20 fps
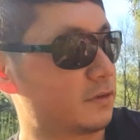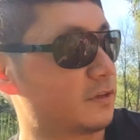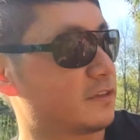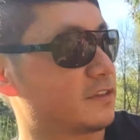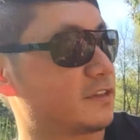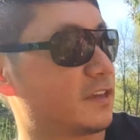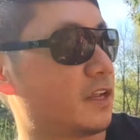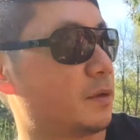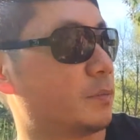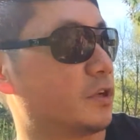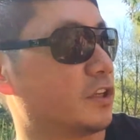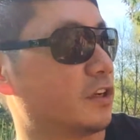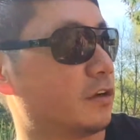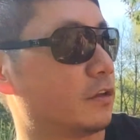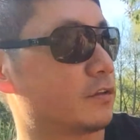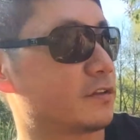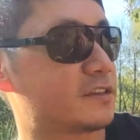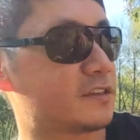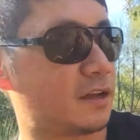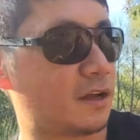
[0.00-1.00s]
Same on the
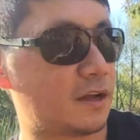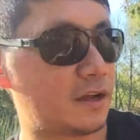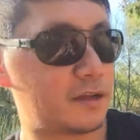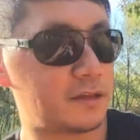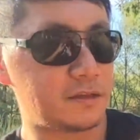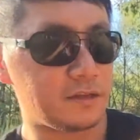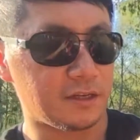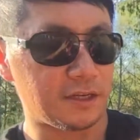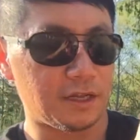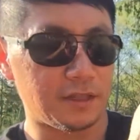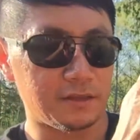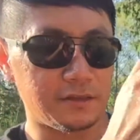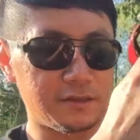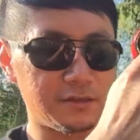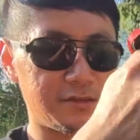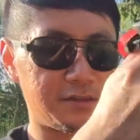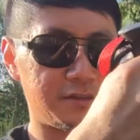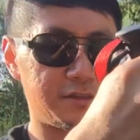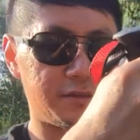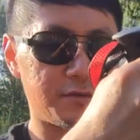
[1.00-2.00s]
other side. You got
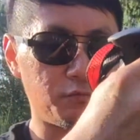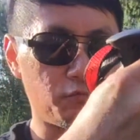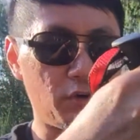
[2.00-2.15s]
this